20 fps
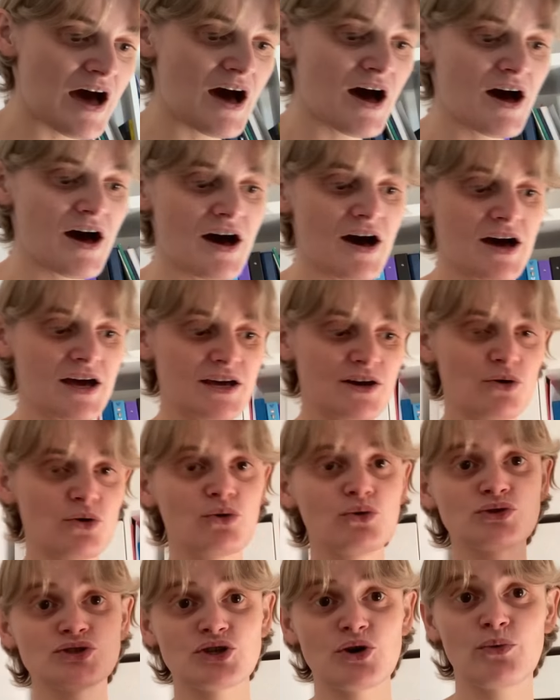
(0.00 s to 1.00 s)
I
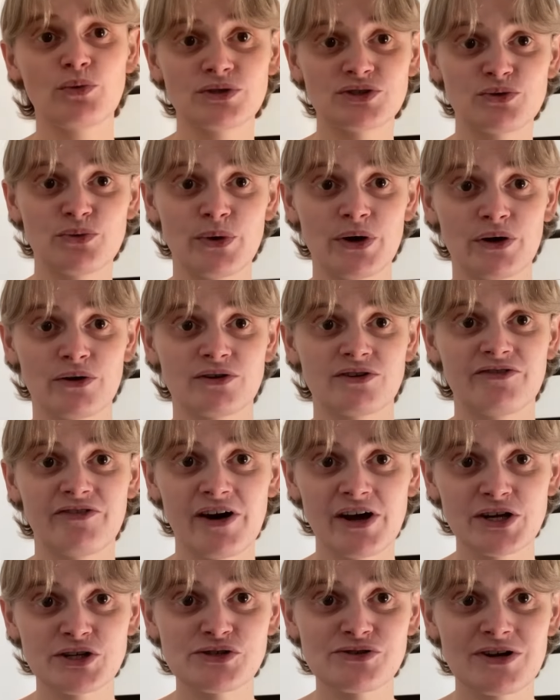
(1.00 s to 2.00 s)
also want to work on the
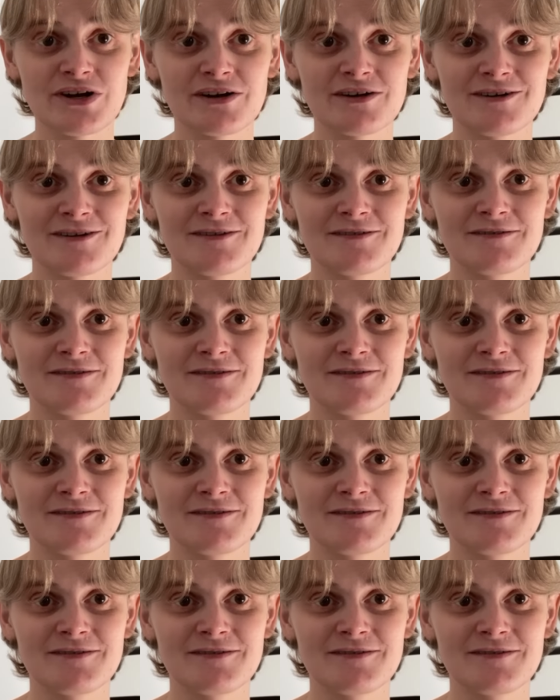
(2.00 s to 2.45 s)
fire truck,